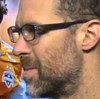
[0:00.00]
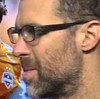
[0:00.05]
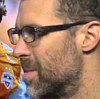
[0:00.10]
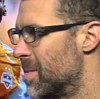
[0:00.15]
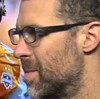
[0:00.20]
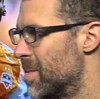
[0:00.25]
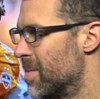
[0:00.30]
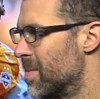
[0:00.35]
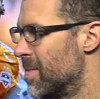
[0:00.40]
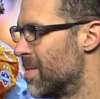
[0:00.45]

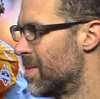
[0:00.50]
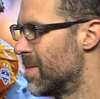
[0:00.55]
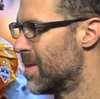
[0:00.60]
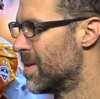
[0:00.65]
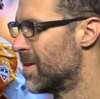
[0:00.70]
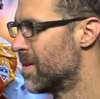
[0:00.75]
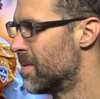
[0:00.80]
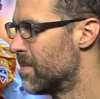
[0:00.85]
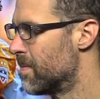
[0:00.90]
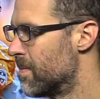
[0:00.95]

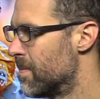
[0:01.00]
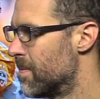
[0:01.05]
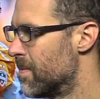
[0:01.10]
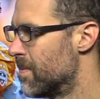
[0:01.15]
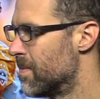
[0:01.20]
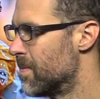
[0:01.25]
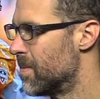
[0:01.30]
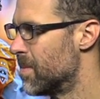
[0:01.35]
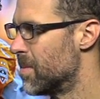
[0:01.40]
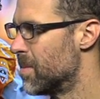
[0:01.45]

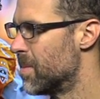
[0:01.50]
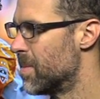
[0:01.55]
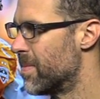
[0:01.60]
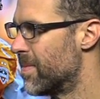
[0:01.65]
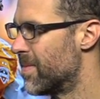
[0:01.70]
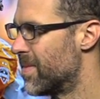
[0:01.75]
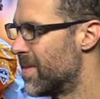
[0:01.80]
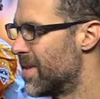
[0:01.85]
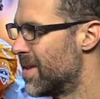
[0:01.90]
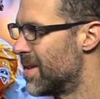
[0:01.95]

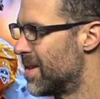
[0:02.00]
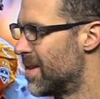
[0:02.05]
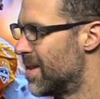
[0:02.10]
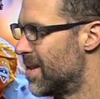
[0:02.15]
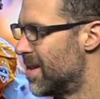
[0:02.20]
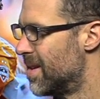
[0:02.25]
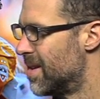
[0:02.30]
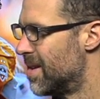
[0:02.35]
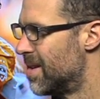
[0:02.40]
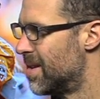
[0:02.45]

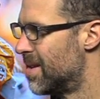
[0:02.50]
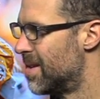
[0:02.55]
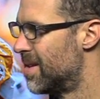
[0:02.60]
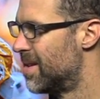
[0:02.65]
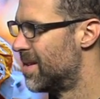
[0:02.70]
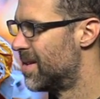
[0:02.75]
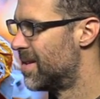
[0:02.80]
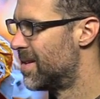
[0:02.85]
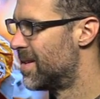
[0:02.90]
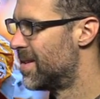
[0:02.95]
(silent)